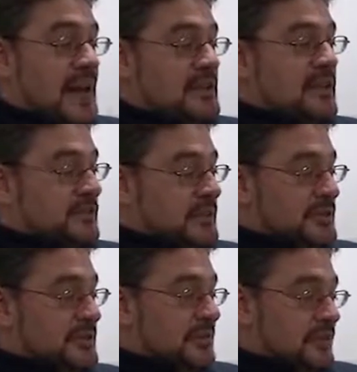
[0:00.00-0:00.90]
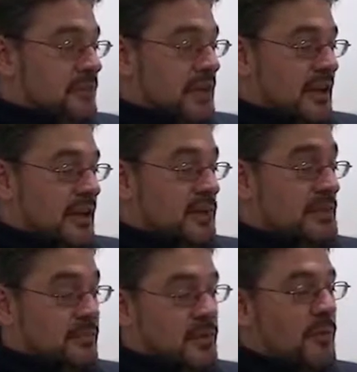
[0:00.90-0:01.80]
any government is going to
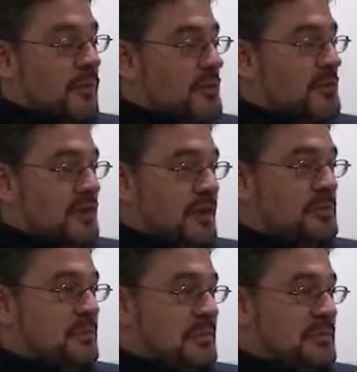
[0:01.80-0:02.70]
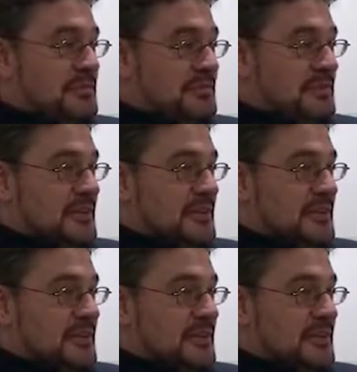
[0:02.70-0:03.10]
realise if we want people to come to Britain